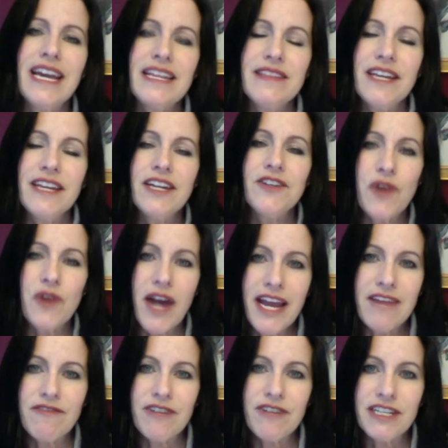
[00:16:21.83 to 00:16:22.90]
And then try
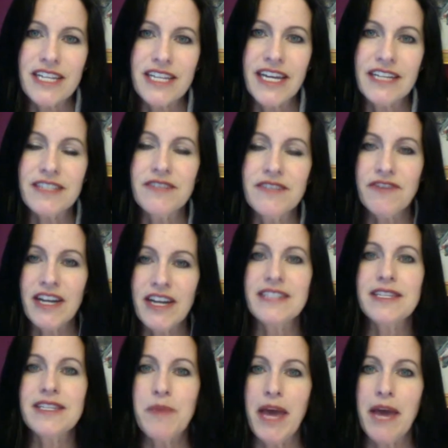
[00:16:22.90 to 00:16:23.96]
every day to
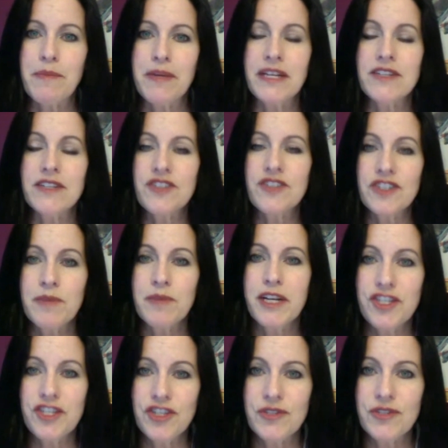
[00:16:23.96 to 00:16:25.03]
find some happiness just by
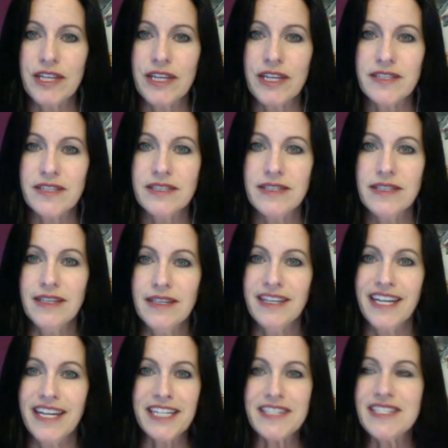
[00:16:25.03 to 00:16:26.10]
choosing it.
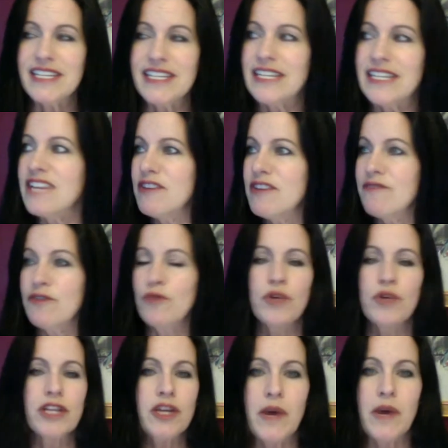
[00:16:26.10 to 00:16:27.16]
Like I said, even if you
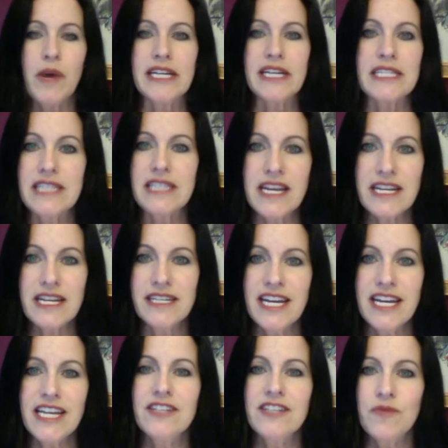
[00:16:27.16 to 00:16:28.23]
really wanted a sunny
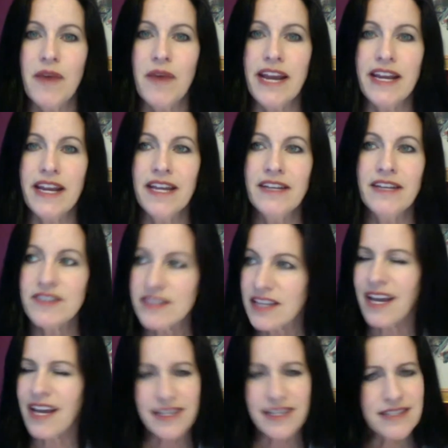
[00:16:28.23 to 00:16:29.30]
day and it's raining, just
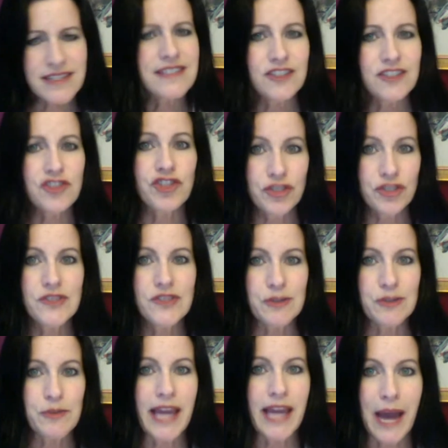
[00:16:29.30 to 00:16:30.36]
say, I can still choose
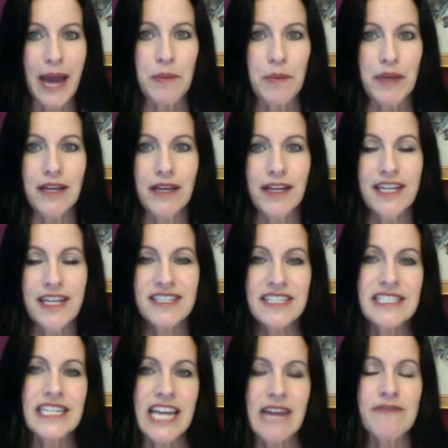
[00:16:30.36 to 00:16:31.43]
to be happy. It
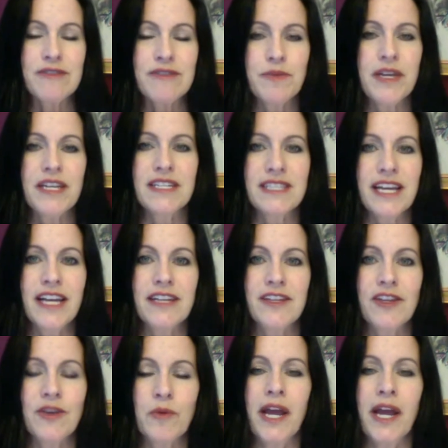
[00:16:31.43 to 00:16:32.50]
doesn't have to be
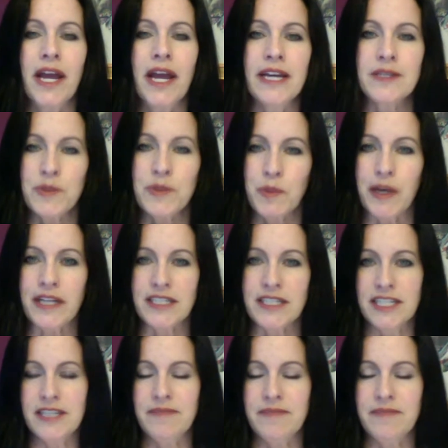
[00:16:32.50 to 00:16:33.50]
exactly the way I expected it.